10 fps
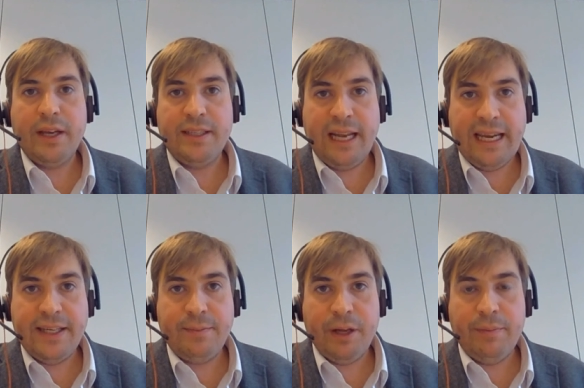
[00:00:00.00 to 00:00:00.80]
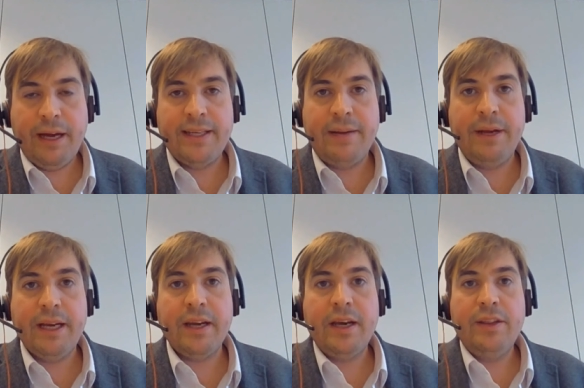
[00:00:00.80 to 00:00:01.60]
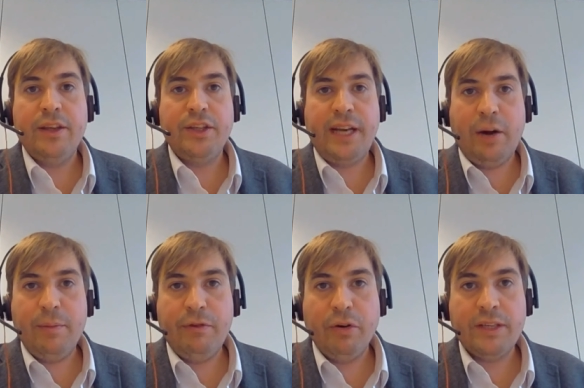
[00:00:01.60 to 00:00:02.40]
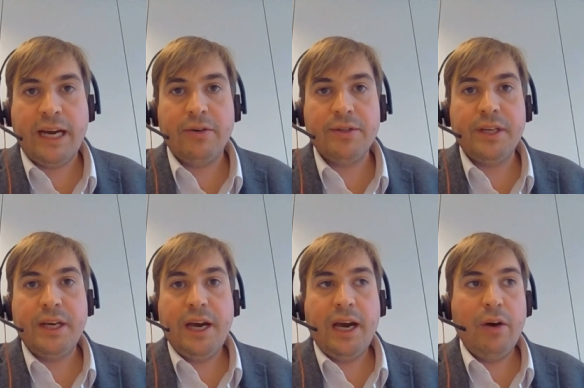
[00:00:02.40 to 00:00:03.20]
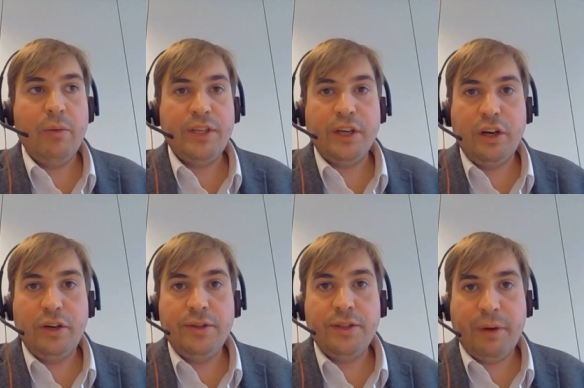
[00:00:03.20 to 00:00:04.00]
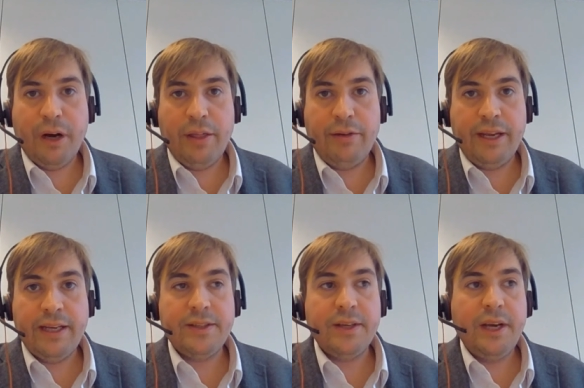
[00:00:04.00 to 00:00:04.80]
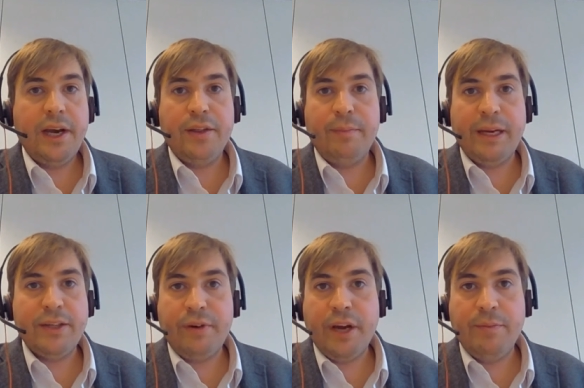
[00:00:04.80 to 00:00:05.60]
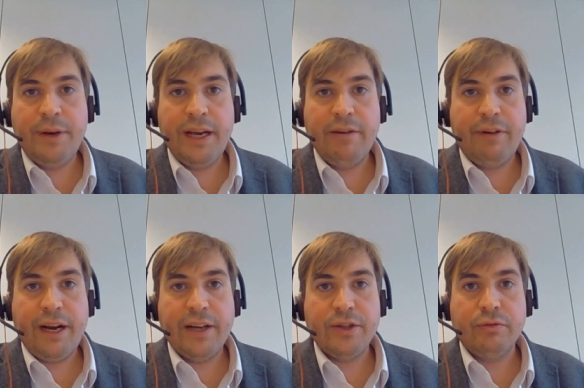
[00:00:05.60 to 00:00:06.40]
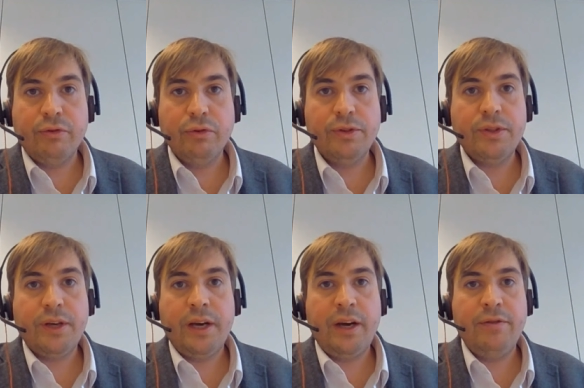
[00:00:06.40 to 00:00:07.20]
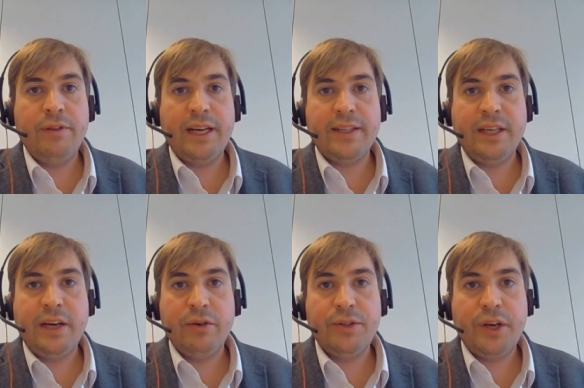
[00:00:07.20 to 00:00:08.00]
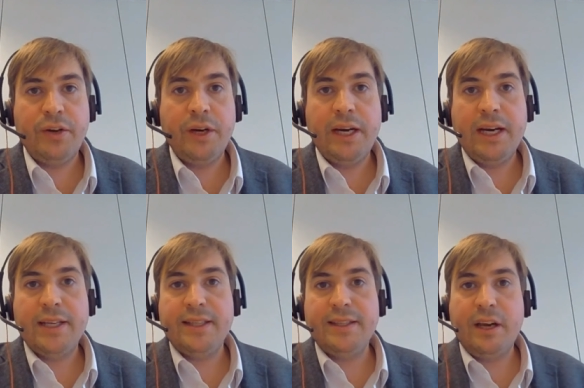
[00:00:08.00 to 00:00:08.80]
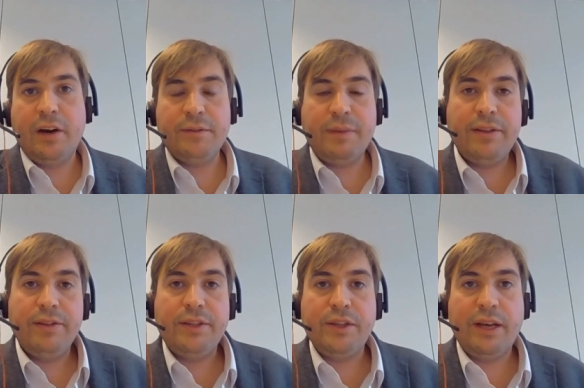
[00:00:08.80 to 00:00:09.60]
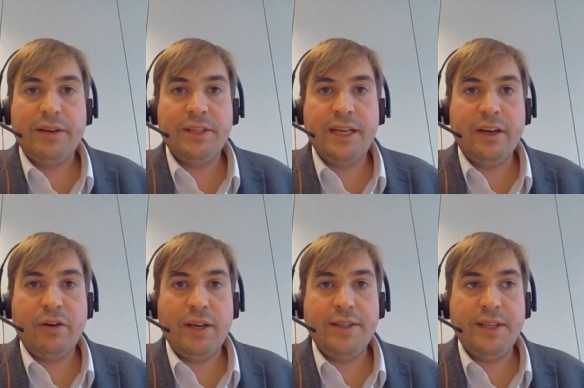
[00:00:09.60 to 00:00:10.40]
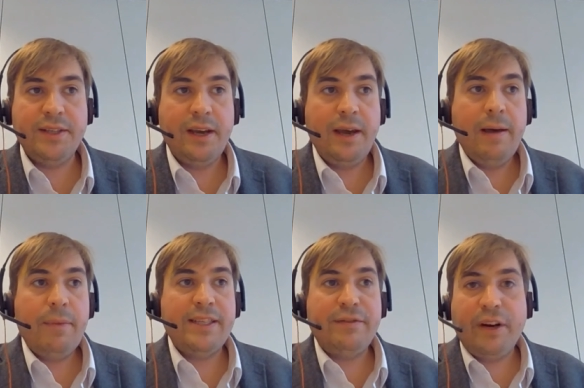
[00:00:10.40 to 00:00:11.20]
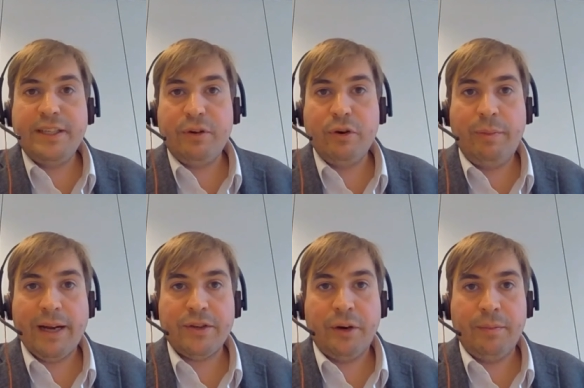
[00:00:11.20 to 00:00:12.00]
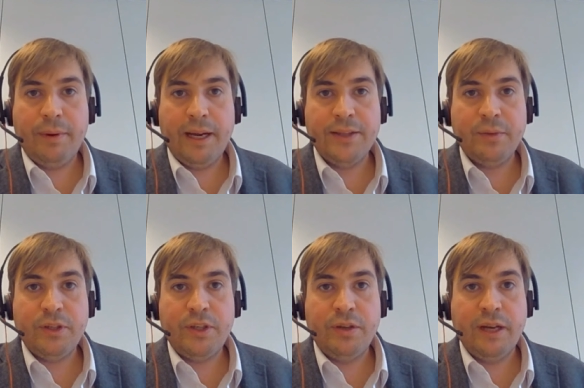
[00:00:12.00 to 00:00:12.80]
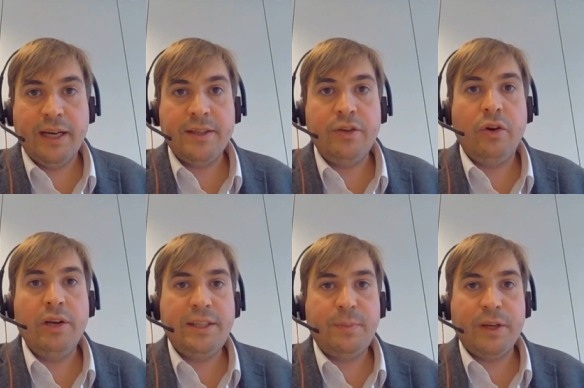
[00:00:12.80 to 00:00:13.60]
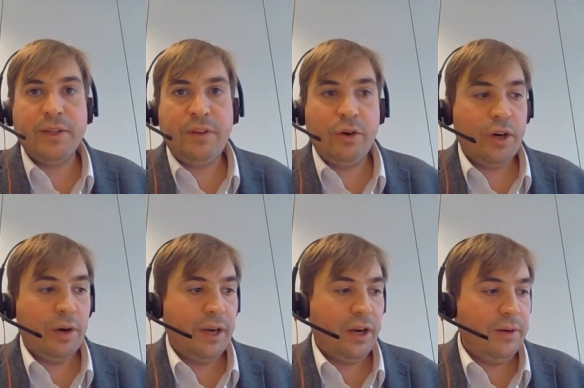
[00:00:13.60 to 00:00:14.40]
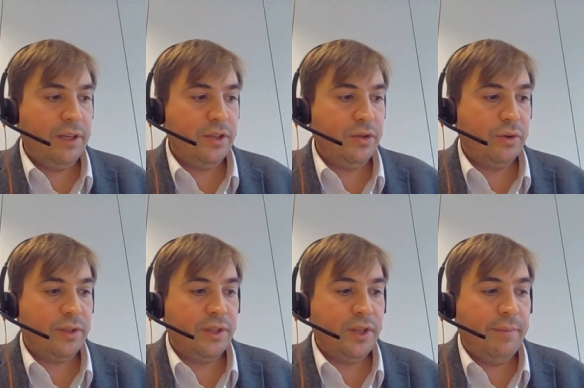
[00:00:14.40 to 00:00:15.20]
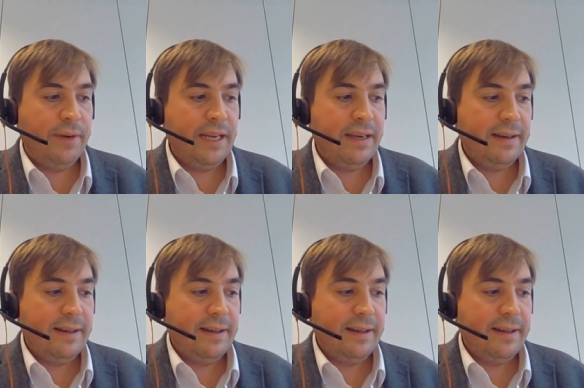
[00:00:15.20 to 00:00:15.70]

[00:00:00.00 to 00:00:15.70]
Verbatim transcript: delayed by the pandemic that should now be rolled out, uh, which includes, among other things, uh, the biggest reopening of financial rules uh, over the next year or so uh, since the aftermath of the 2008 crisis. But it's a very difficult backdrop against which to do that, not least because of the ongoing coalition talks in Germany.